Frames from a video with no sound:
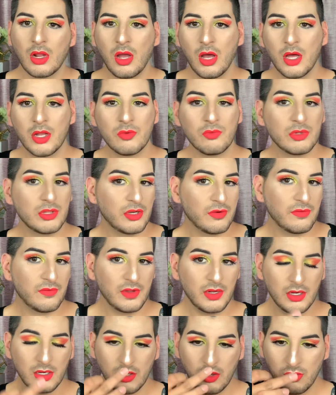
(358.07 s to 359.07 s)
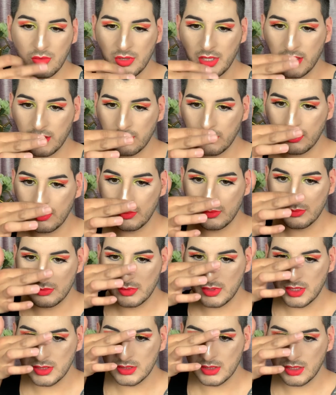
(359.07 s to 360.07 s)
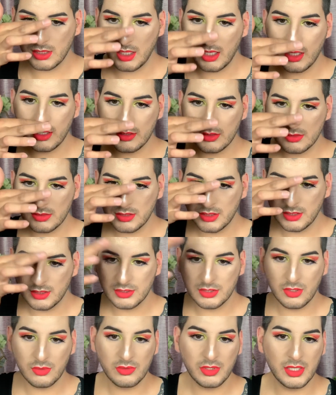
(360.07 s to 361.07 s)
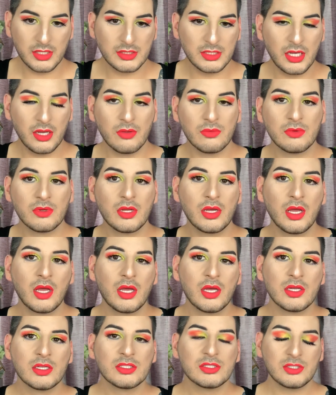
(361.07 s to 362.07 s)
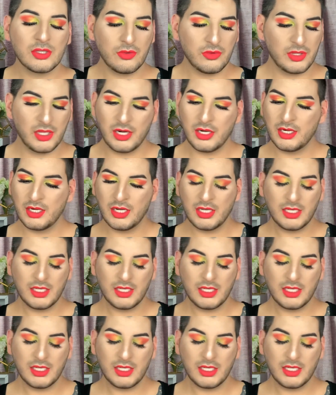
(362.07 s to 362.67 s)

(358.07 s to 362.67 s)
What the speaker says: on with your finger. Oh, like, oh, that's a lot. You need to tone that down. So there